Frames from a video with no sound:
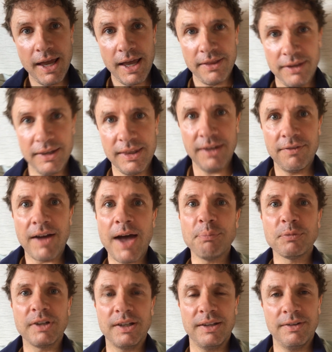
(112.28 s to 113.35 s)
And then they've
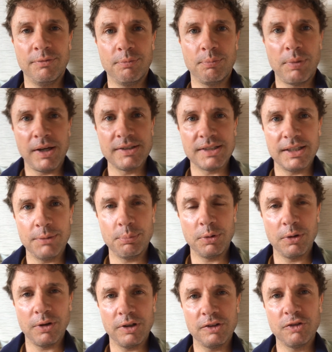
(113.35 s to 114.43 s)
upped it. They've basically
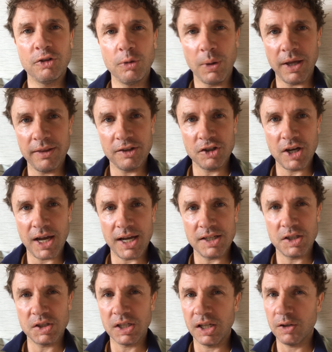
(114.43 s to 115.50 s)
put on 2 other charges,